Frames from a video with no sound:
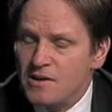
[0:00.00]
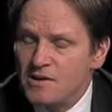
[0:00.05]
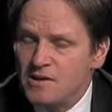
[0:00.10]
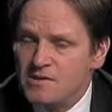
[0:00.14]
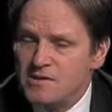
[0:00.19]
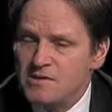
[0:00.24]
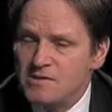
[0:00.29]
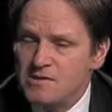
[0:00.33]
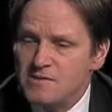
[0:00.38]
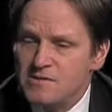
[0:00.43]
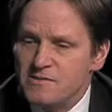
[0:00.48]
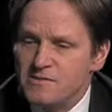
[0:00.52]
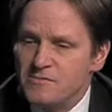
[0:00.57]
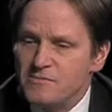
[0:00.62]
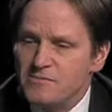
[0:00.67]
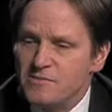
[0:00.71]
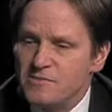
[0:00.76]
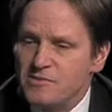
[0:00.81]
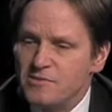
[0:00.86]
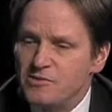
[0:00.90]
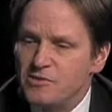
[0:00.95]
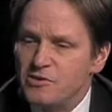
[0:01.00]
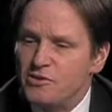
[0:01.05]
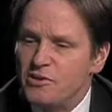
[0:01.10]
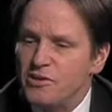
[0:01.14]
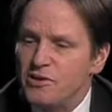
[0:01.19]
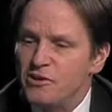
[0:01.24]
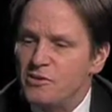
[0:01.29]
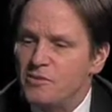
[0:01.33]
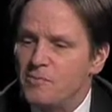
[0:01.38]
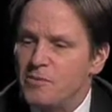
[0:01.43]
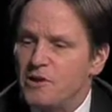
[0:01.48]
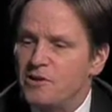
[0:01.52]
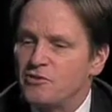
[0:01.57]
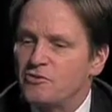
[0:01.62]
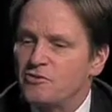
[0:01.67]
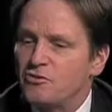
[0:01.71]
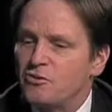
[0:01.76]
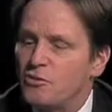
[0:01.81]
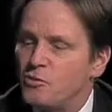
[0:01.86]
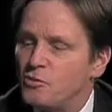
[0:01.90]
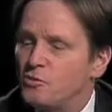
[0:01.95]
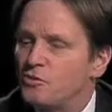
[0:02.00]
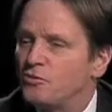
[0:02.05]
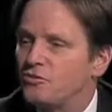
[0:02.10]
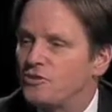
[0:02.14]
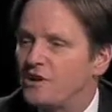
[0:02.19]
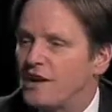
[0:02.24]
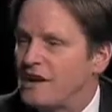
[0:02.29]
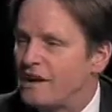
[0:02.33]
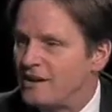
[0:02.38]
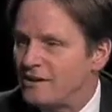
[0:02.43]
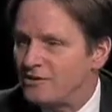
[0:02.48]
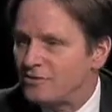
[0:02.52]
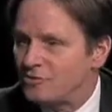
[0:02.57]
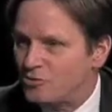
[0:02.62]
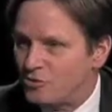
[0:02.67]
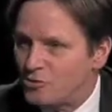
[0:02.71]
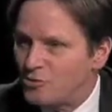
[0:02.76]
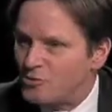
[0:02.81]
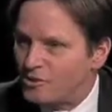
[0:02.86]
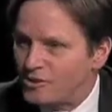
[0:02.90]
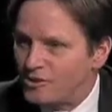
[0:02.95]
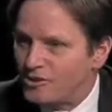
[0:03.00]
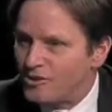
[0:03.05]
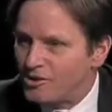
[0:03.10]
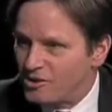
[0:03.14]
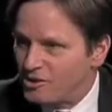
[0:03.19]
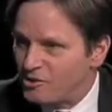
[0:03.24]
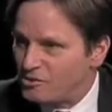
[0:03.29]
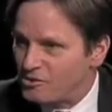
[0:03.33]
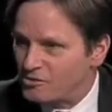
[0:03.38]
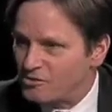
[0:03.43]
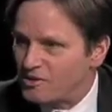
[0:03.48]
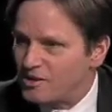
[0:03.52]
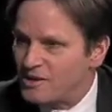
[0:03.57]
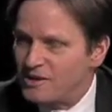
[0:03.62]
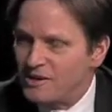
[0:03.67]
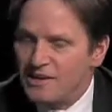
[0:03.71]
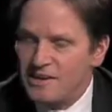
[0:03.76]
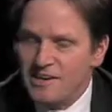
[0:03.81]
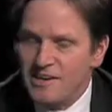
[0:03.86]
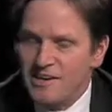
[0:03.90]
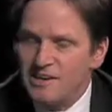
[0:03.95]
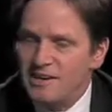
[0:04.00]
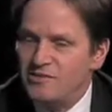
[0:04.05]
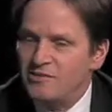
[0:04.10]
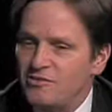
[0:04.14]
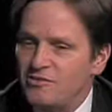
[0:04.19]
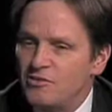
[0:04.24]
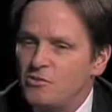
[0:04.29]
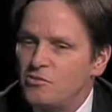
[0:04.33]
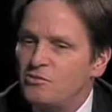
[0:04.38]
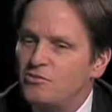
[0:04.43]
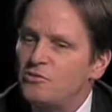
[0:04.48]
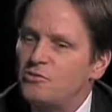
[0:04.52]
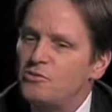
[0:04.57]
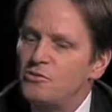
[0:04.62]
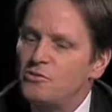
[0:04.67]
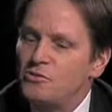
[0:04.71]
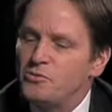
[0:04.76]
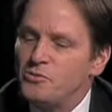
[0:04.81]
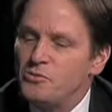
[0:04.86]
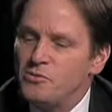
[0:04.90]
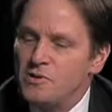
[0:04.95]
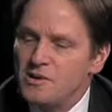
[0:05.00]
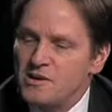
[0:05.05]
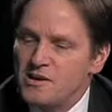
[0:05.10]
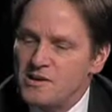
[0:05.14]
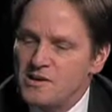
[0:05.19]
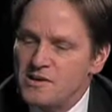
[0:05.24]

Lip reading: You know, you hear about schools can't do it alone. It's true.